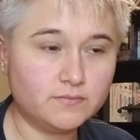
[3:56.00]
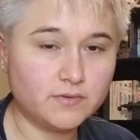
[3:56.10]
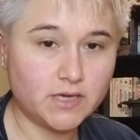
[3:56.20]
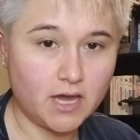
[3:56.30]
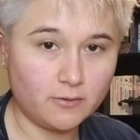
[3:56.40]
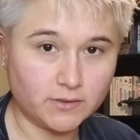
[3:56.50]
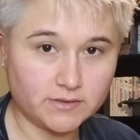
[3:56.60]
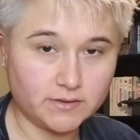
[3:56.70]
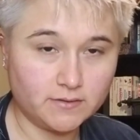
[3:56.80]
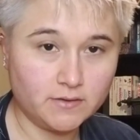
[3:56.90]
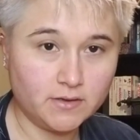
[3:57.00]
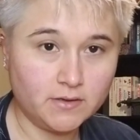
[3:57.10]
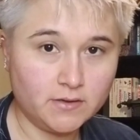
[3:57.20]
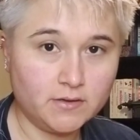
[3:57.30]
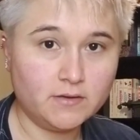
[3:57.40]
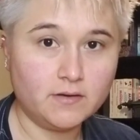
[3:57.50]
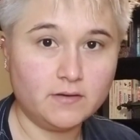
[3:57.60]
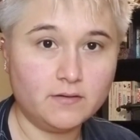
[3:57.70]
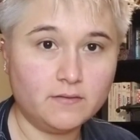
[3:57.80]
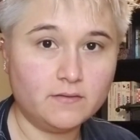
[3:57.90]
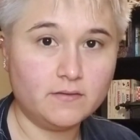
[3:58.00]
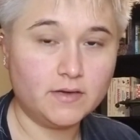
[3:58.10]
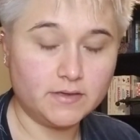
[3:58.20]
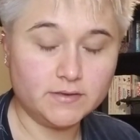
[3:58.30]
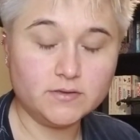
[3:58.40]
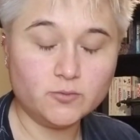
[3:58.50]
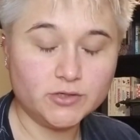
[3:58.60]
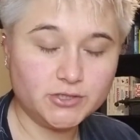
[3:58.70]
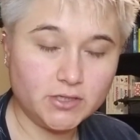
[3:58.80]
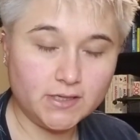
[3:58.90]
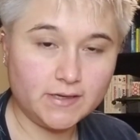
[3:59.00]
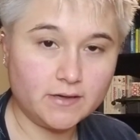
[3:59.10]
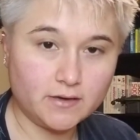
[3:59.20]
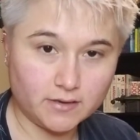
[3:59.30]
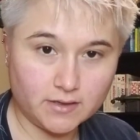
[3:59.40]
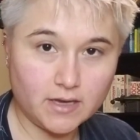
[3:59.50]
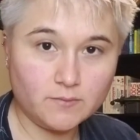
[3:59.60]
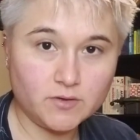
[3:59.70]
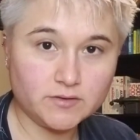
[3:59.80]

character. It is originally a gamer